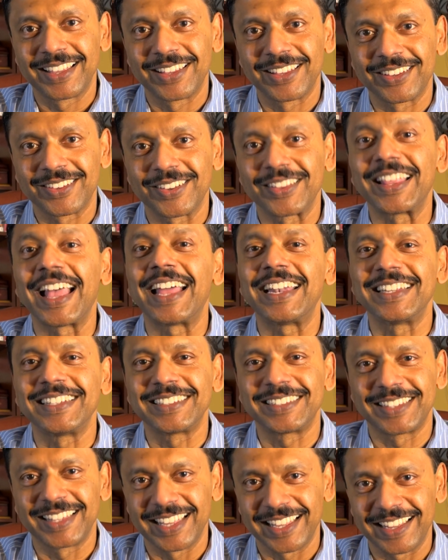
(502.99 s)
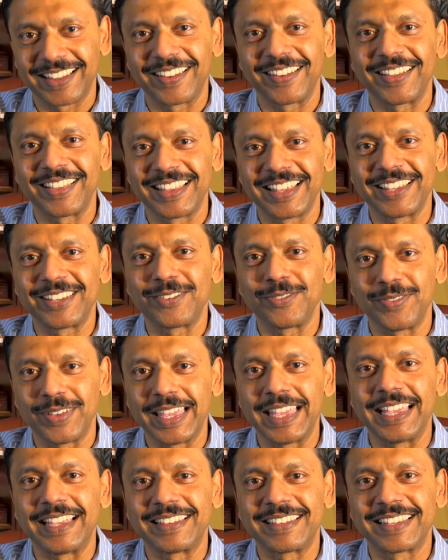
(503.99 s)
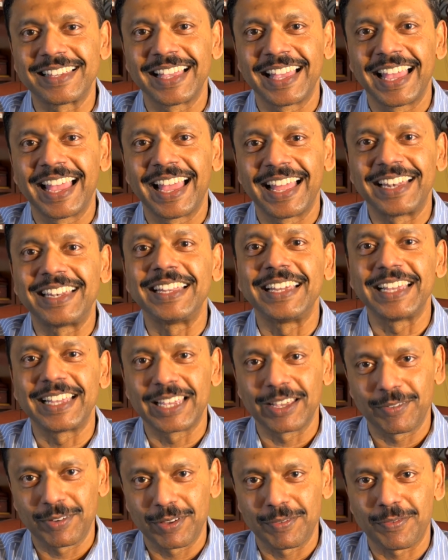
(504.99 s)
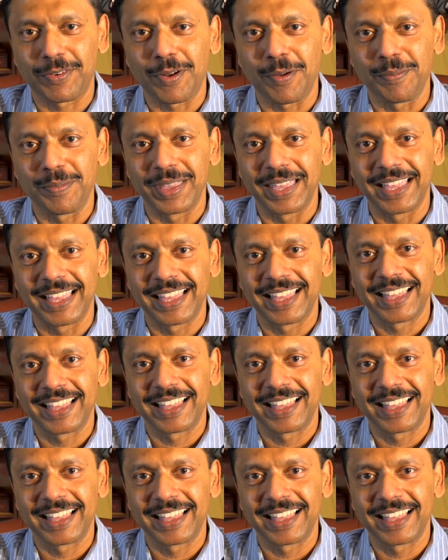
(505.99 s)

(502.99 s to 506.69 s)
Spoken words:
So that is this week's takeaway from me.